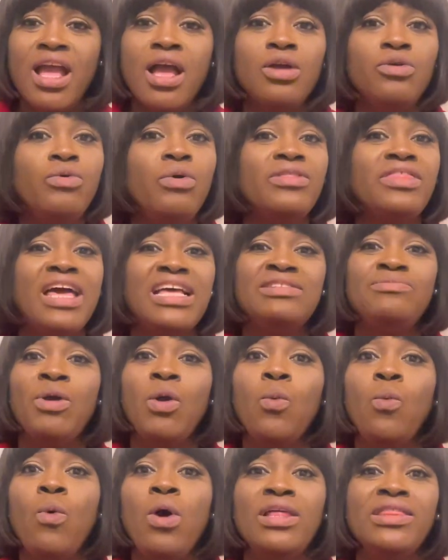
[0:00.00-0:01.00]
Growth has
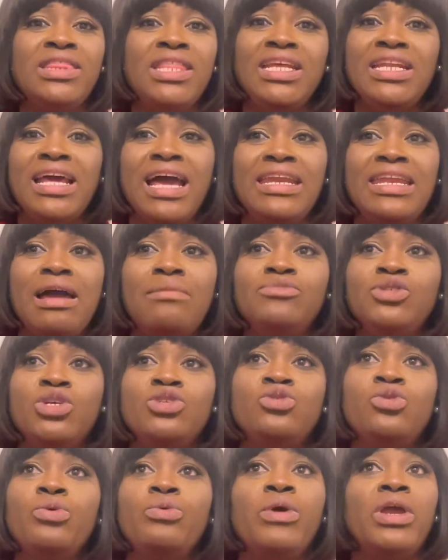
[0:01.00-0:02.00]
been one thing that I'm
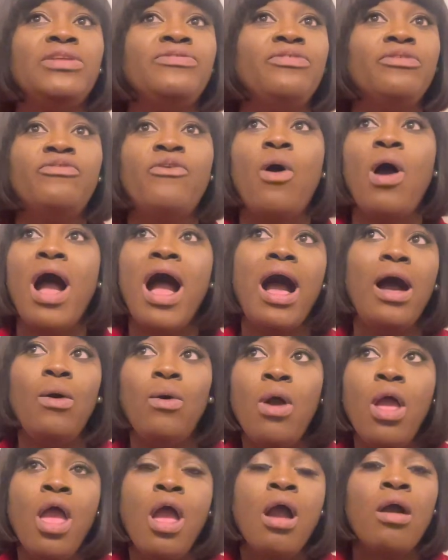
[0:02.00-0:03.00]
just so grateful for, how
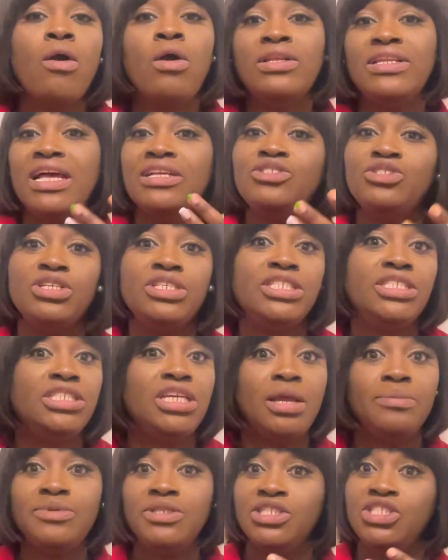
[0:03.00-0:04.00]
God has just
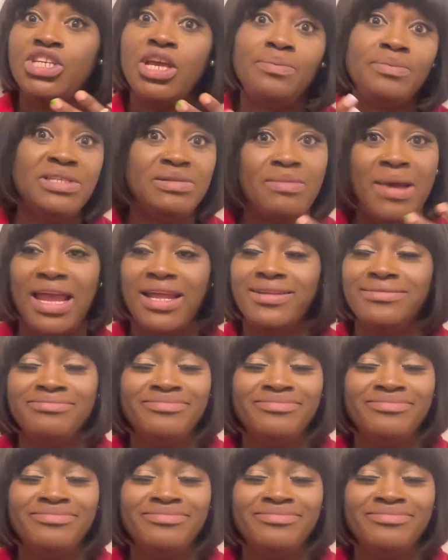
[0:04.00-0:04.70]
shape shaped my